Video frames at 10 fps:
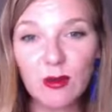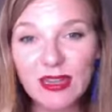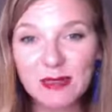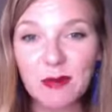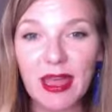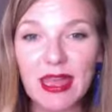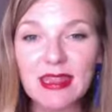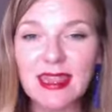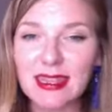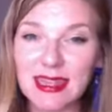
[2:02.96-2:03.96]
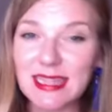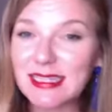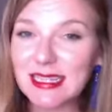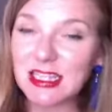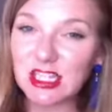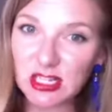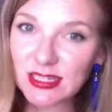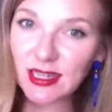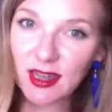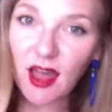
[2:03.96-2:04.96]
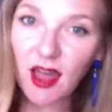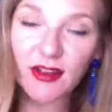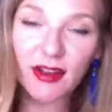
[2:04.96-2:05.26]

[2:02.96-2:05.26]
explain that this isn't just a color,